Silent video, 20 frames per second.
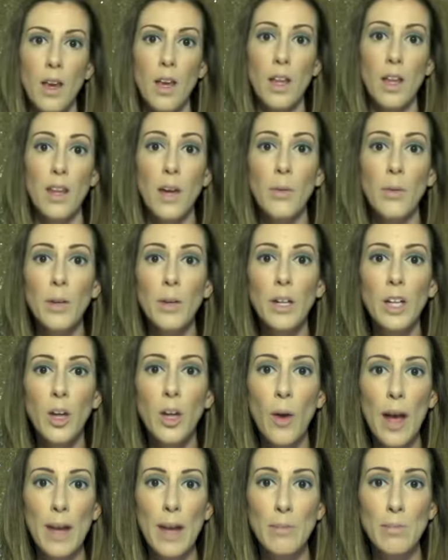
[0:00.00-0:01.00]
Now we're going to go
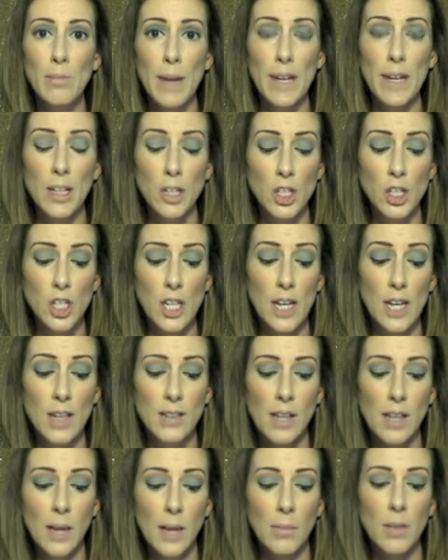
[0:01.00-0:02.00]
ahead and bake our cheeks.
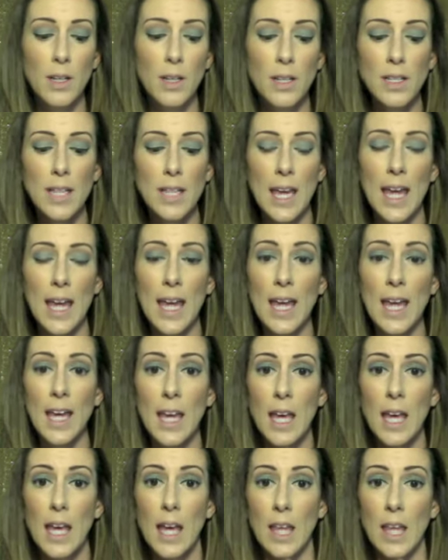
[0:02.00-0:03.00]
I'm going to take
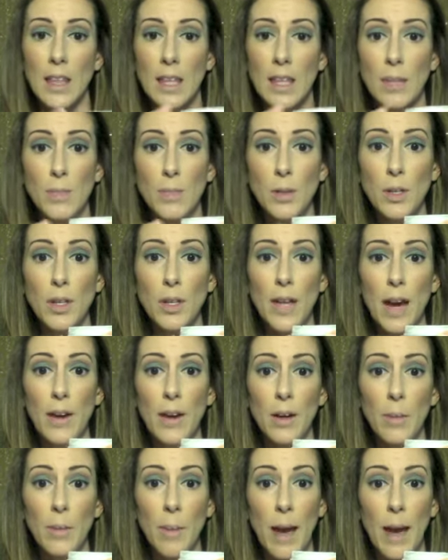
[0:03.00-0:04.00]
the
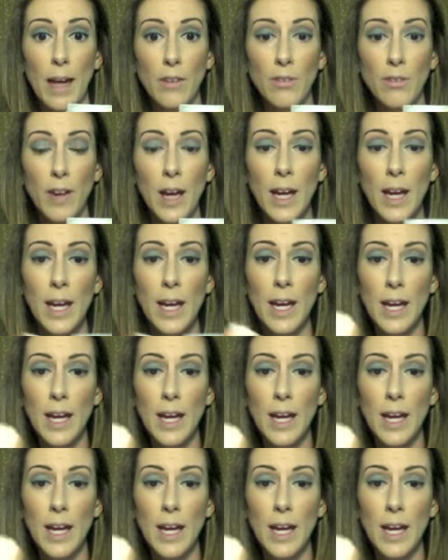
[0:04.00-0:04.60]
Beautycounter Mattify.